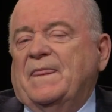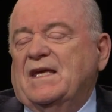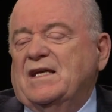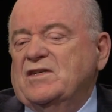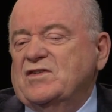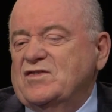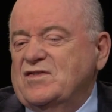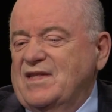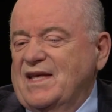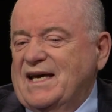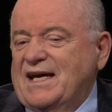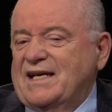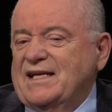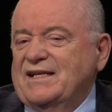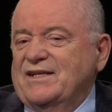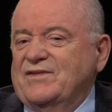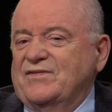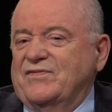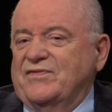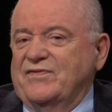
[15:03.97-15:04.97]
is that,
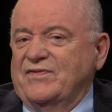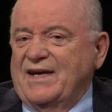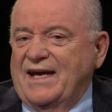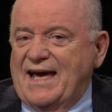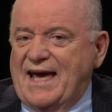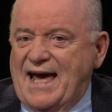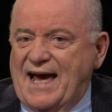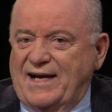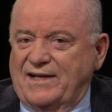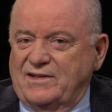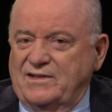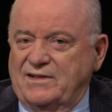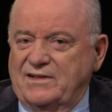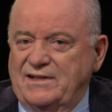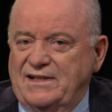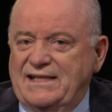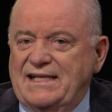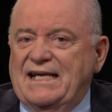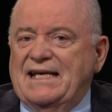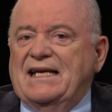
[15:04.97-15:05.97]
in fact,
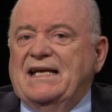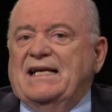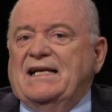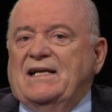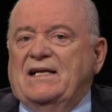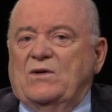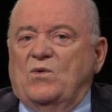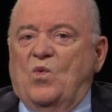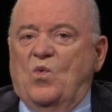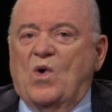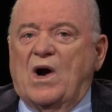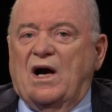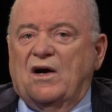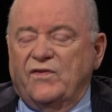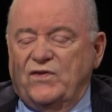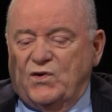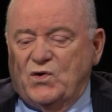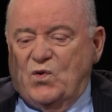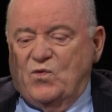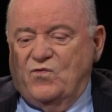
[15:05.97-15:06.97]
while
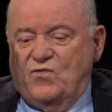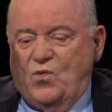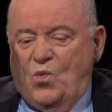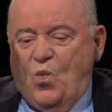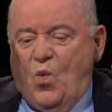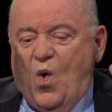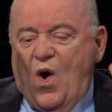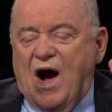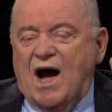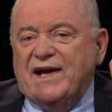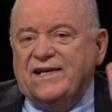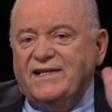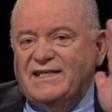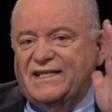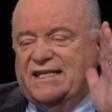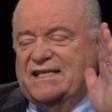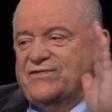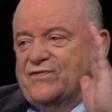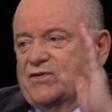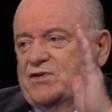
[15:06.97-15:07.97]
there are wide
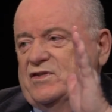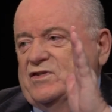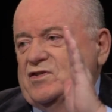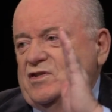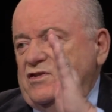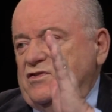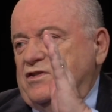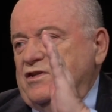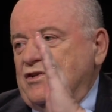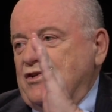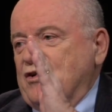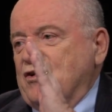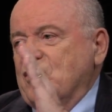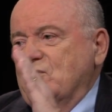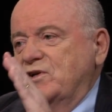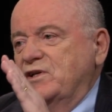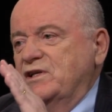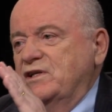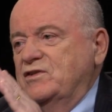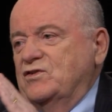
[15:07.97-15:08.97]
differences in
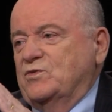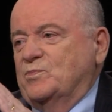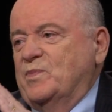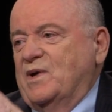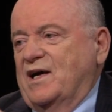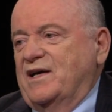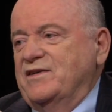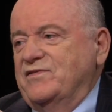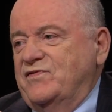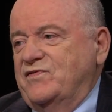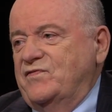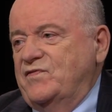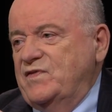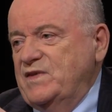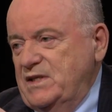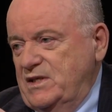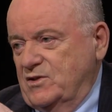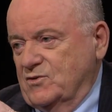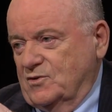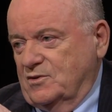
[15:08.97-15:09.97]
earnings by
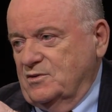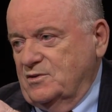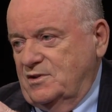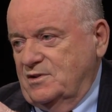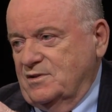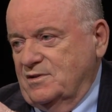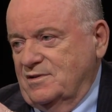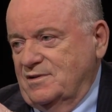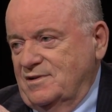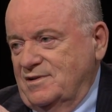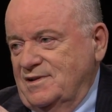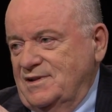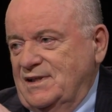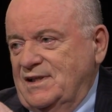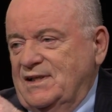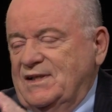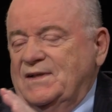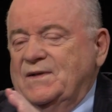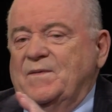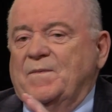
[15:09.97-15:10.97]
field,
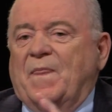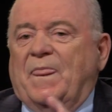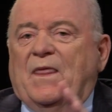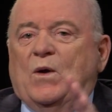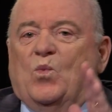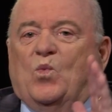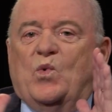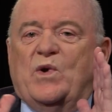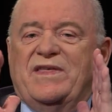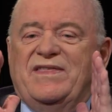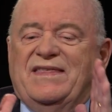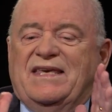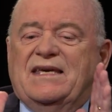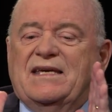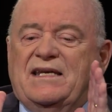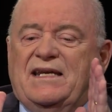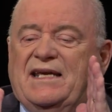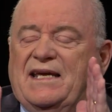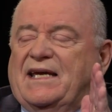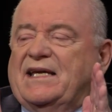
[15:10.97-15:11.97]

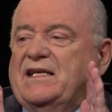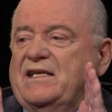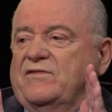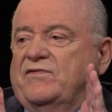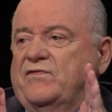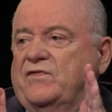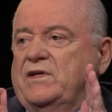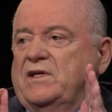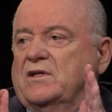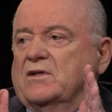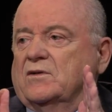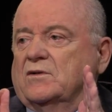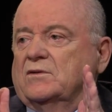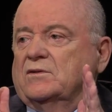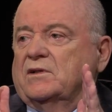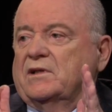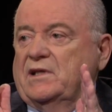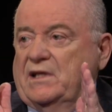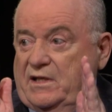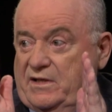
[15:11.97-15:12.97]
within any
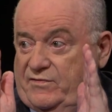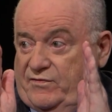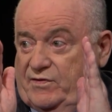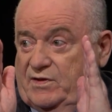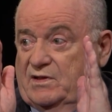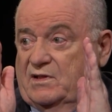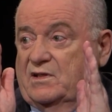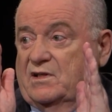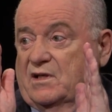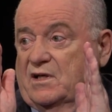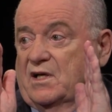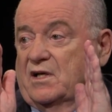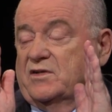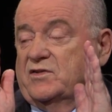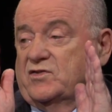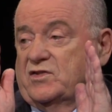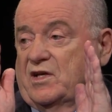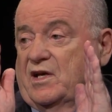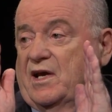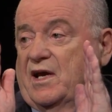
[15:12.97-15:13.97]
field, if it
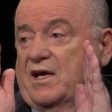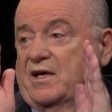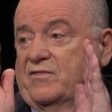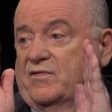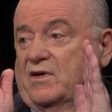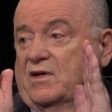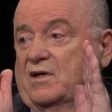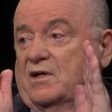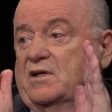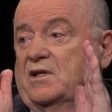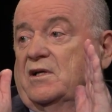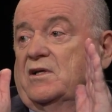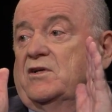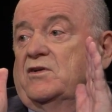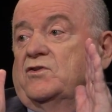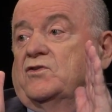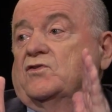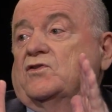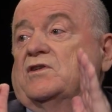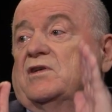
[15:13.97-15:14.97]
does have a
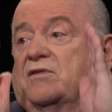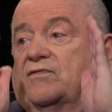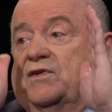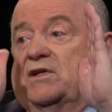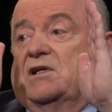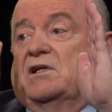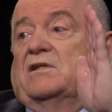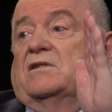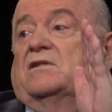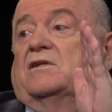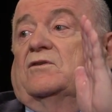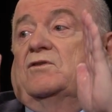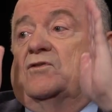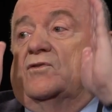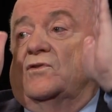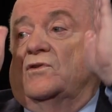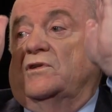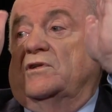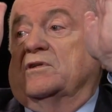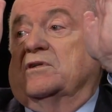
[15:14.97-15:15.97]
certificate to
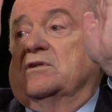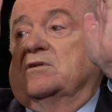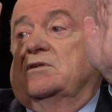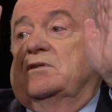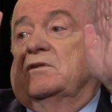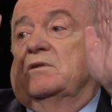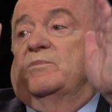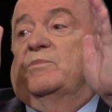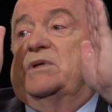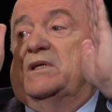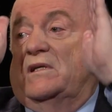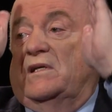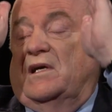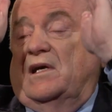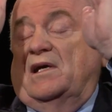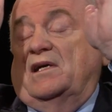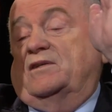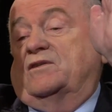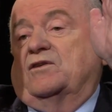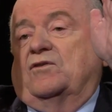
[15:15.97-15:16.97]
2-year to
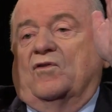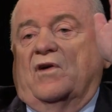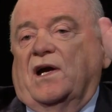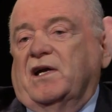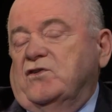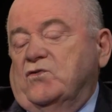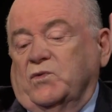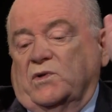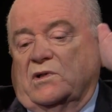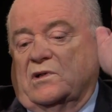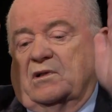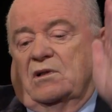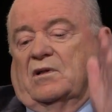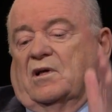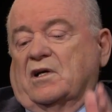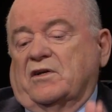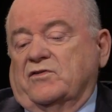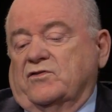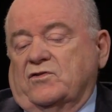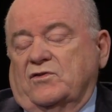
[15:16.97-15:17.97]
BA to graduate, and a
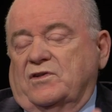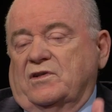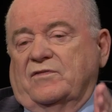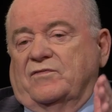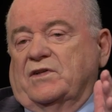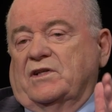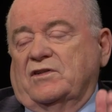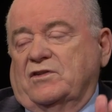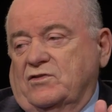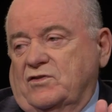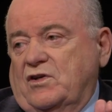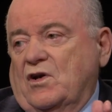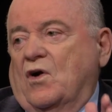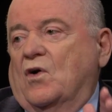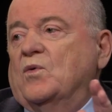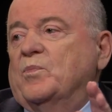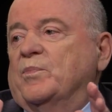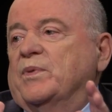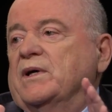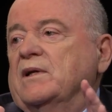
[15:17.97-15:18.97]
lot of certificates
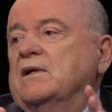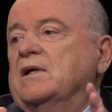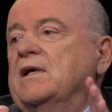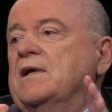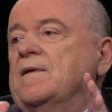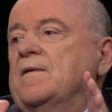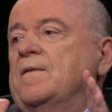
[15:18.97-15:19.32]
don't, but